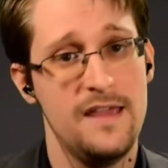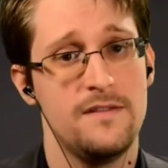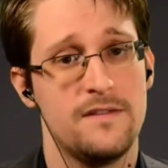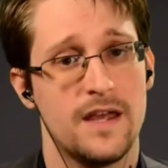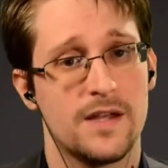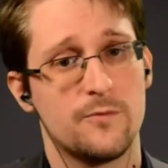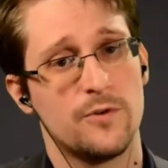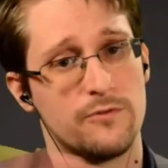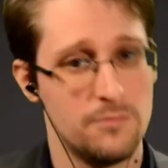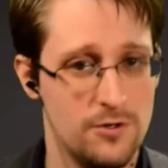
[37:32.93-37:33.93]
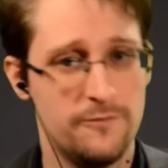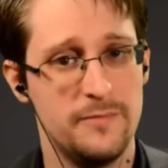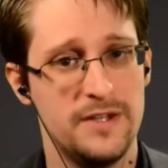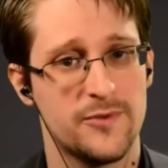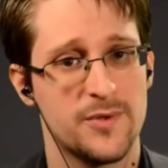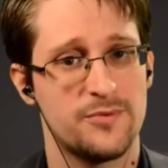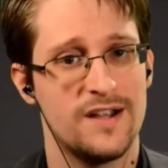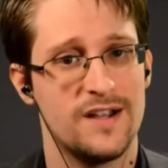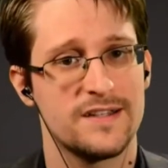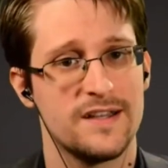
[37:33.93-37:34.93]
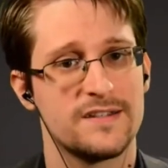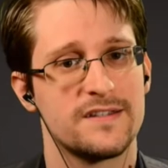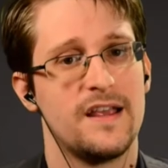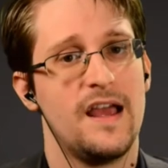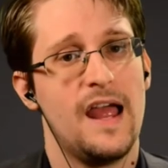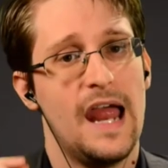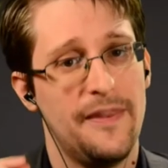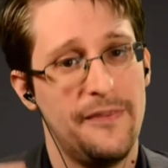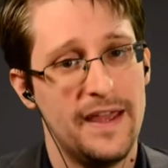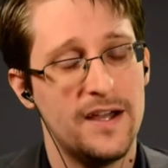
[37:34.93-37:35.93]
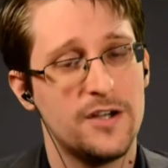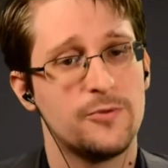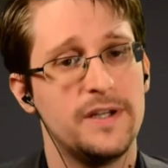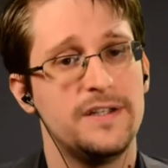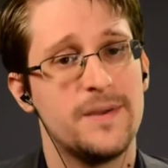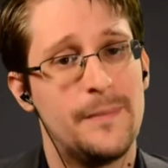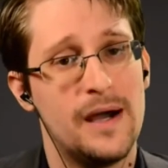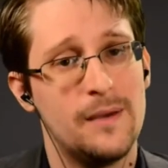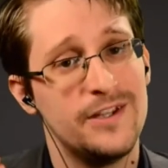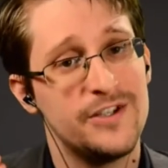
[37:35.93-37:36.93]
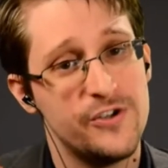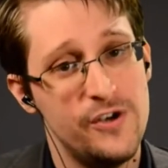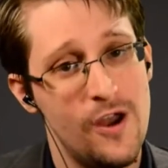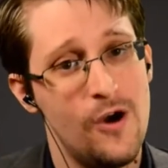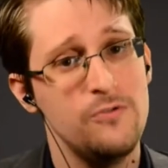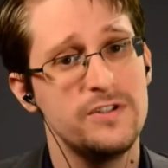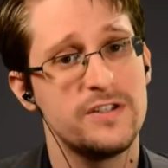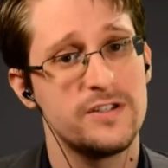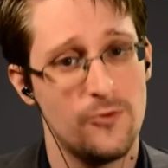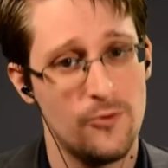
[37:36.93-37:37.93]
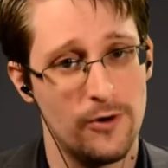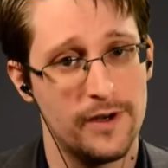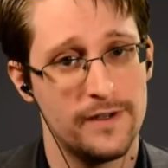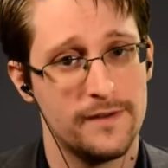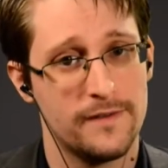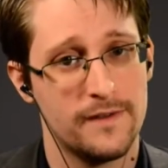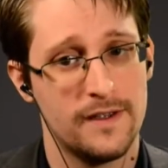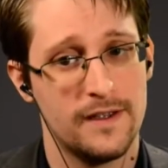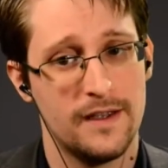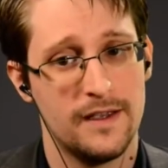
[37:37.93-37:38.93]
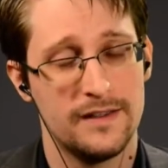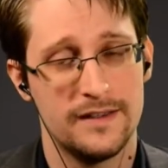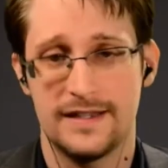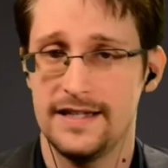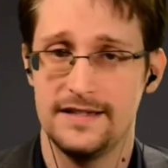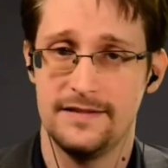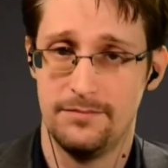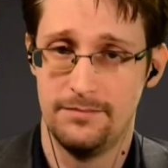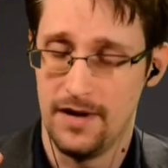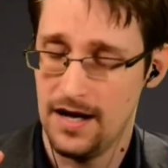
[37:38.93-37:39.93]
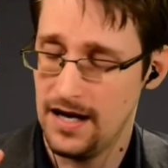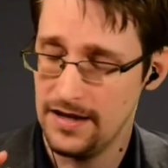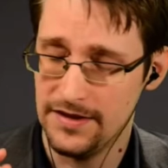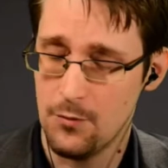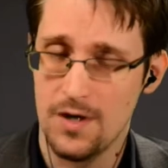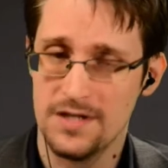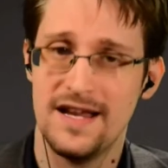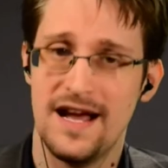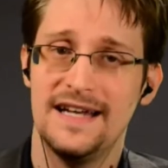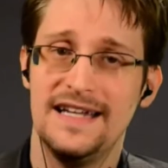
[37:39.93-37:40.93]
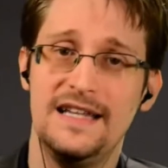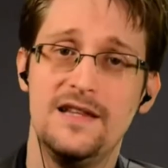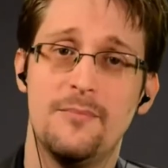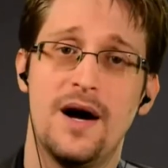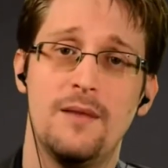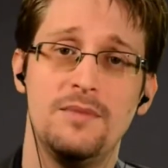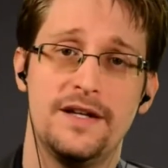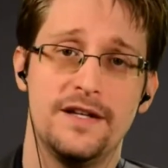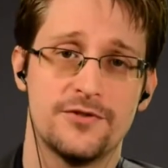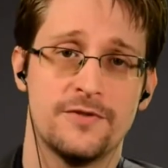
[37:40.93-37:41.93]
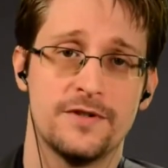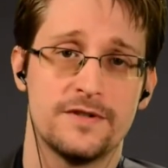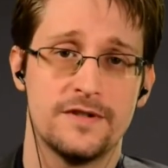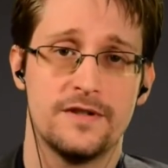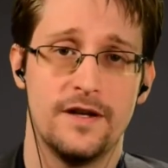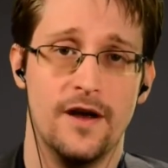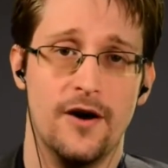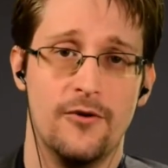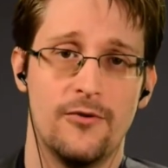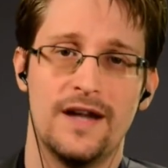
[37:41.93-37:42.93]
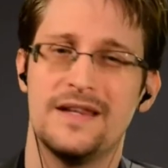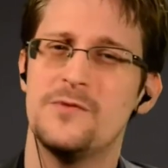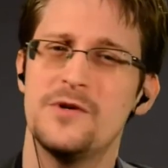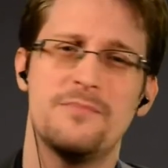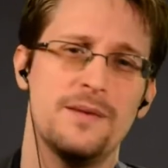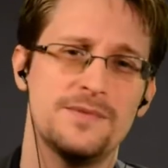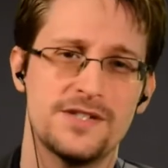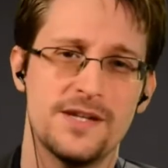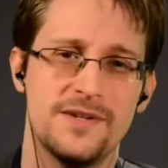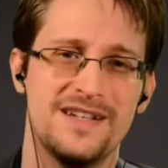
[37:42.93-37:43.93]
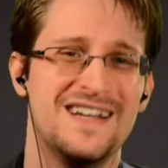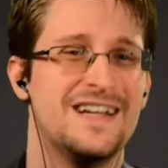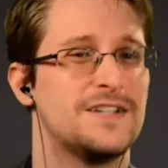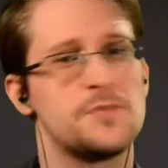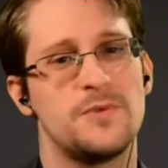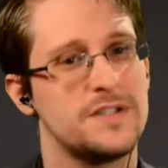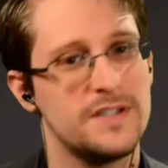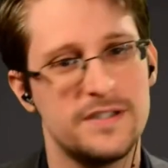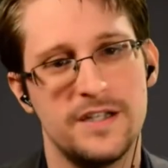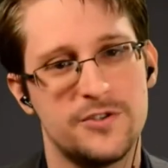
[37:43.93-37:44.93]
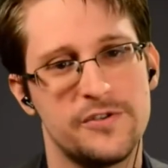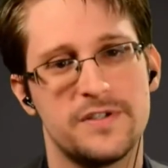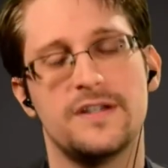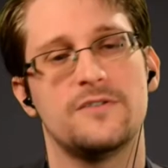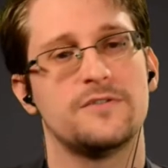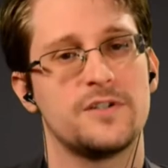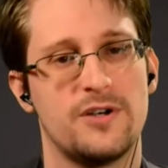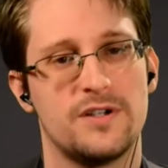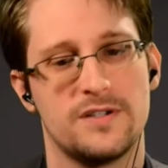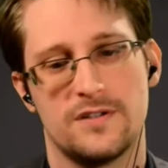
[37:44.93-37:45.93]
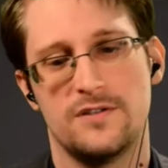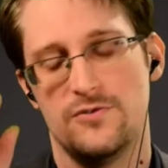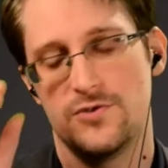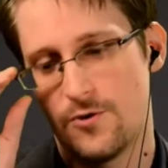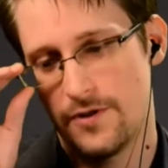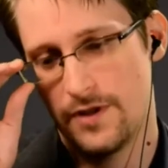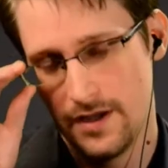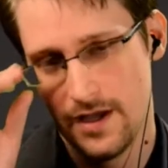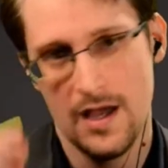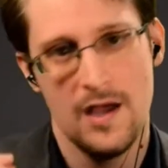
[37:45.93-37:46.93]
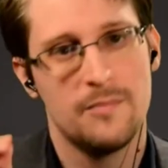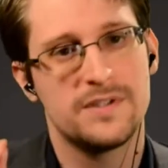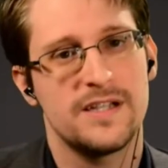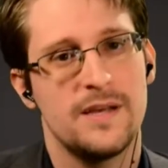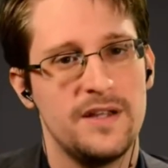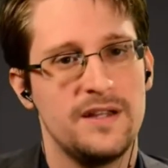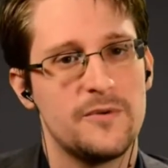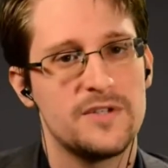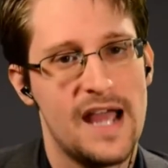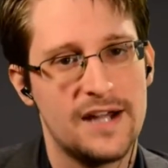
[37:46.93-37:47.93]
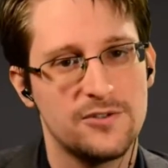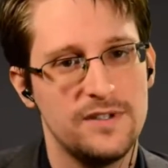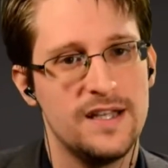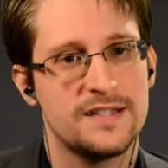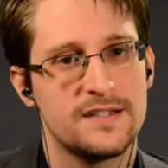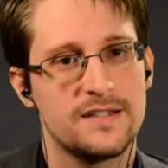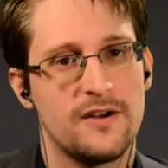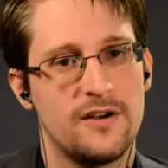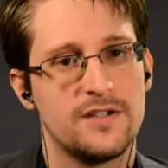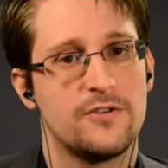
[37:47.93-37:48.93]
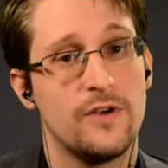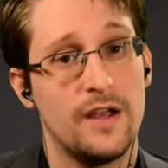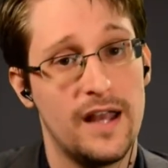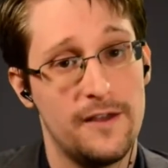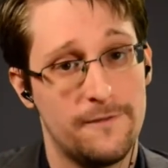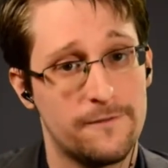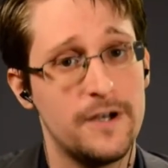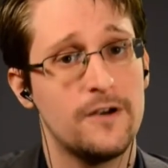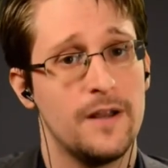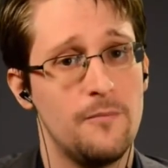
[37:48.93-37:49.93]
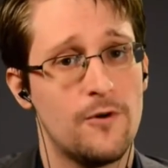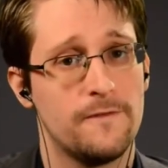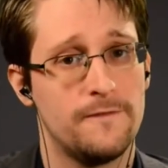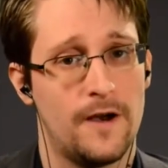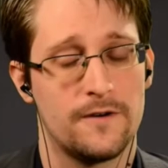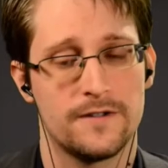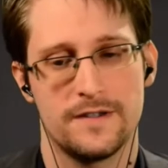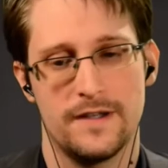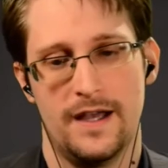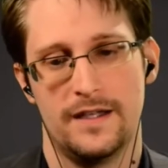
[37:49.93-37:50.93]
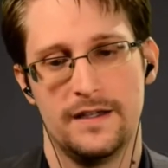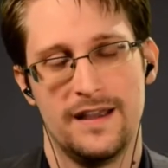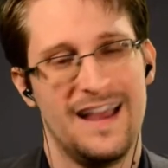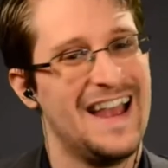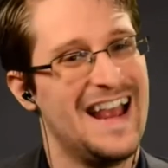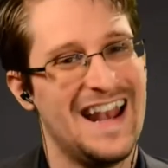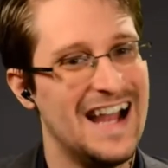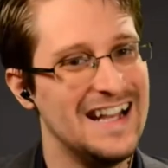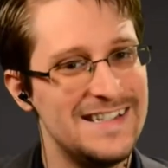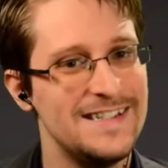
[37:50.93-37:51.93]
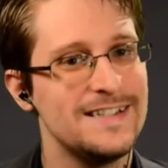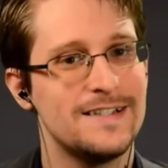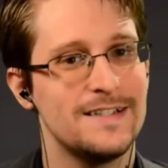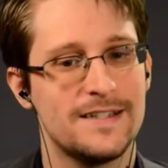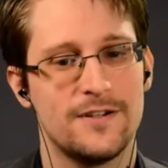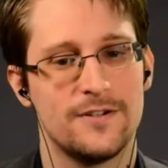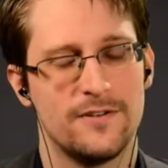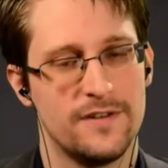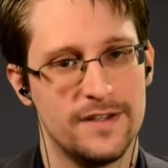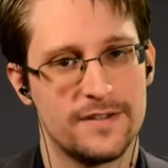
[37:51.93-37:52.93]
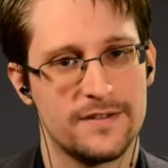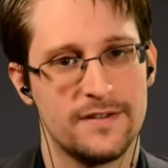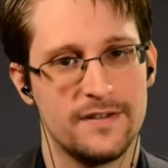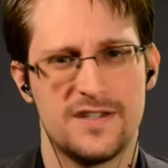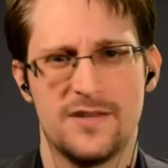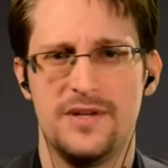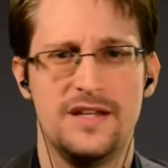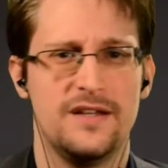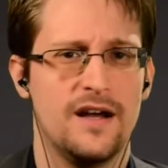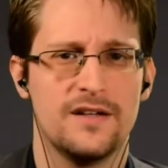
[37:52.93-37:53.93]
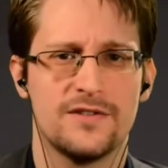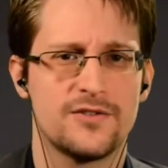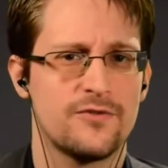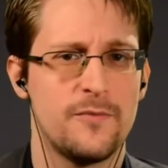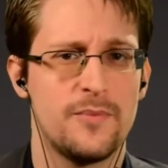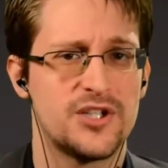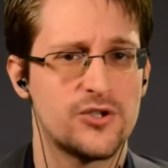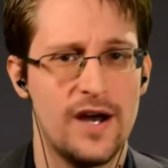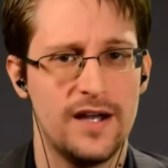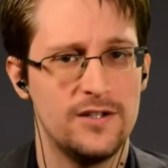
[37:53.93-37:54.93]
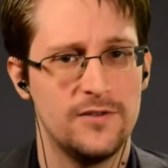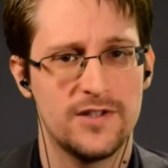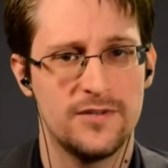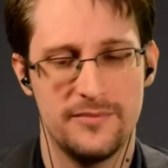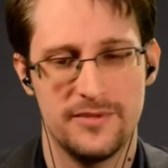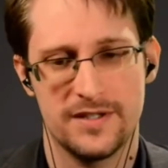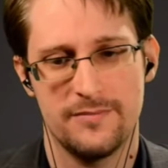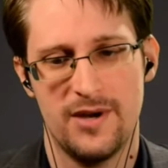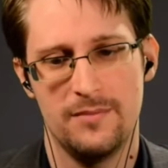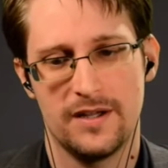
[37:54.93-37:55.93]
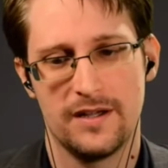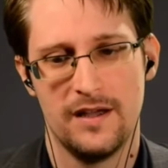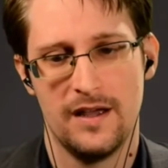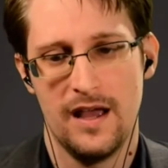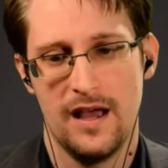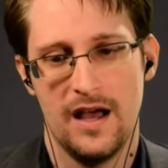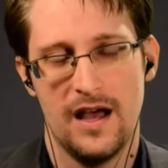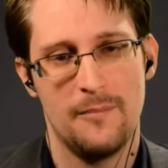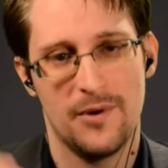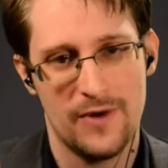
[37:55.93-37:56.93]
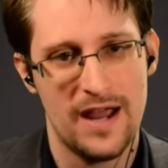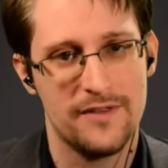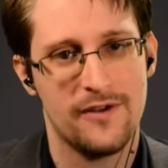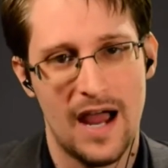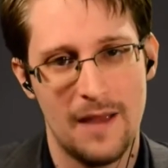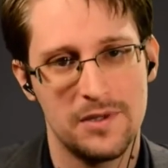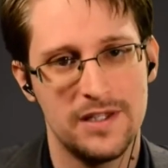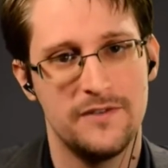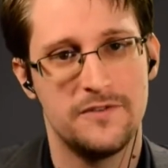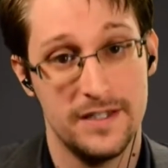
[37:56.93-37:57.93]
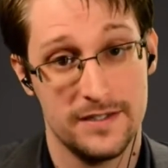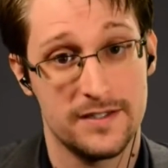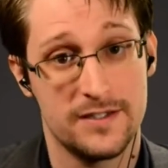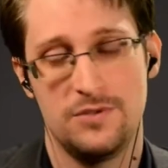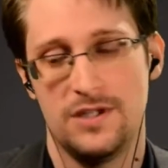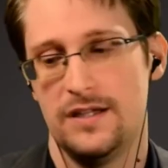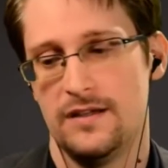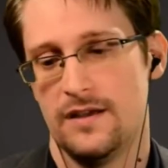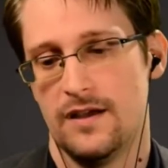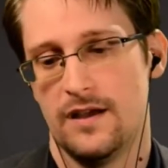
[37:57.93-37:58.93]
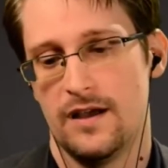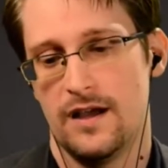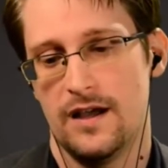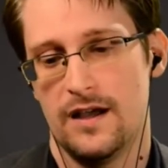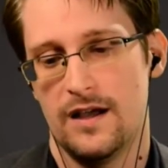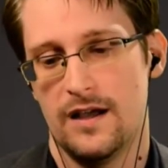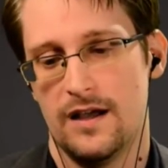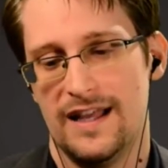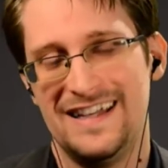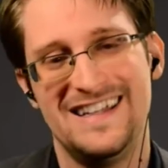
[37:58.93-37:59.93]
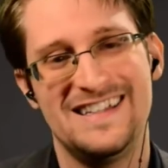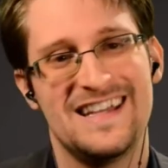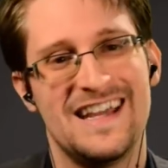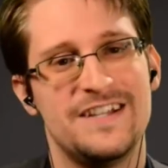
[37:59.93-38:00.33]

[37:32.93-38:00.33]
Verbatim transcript: They then would remove me from the process, and they agreed to publish no story that that was not in the public interest to know, right? They wouldn't publish something just because it's interesting or just because it's newsworthy, but something that was actually necessary to create a freer and more fair society. And I didn't consider this to be sort of a betrayal of commitment to the public, but rather I believe this to be an